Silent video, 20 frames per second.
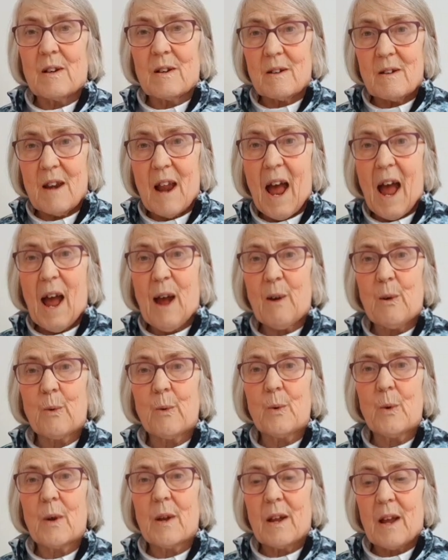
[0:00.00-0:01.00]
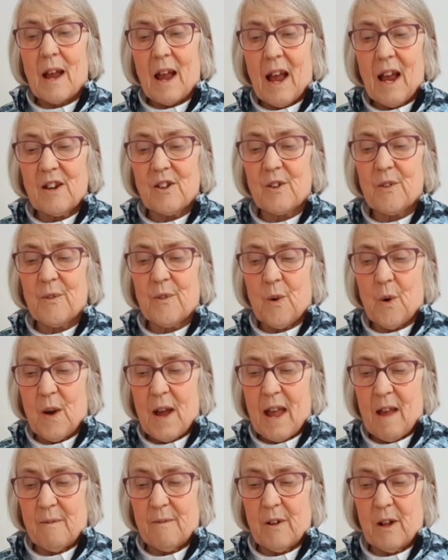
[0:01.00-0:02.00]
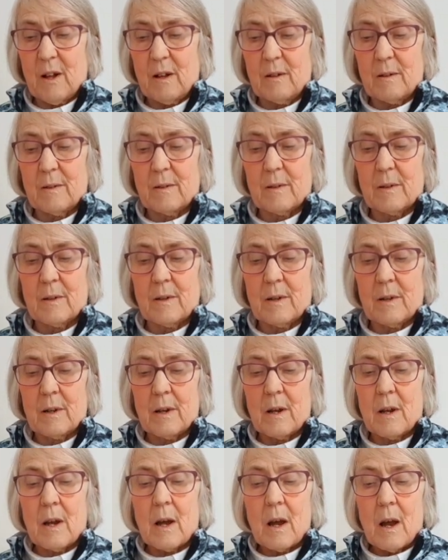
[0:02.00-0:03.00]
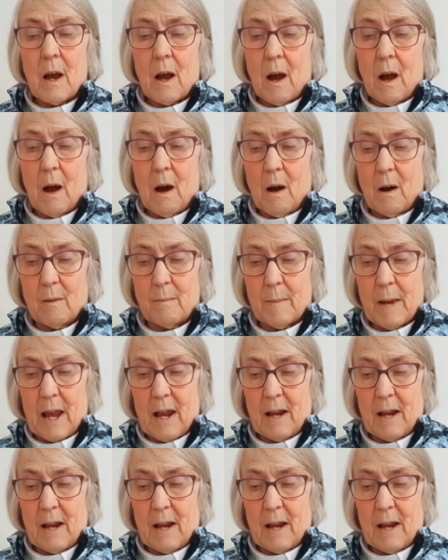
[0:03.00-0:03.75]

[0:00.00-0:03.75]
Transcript: now and forever. Amen.